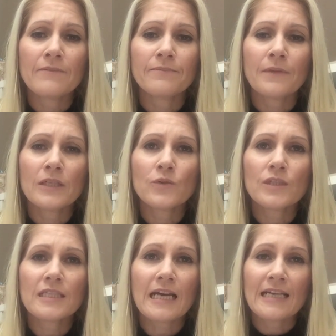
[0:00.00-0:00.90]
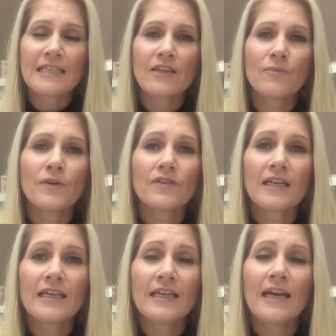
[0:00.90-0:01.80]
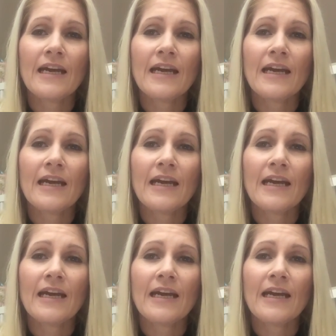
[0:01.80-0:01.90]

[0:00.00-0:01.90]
my daughter's 18th birthday,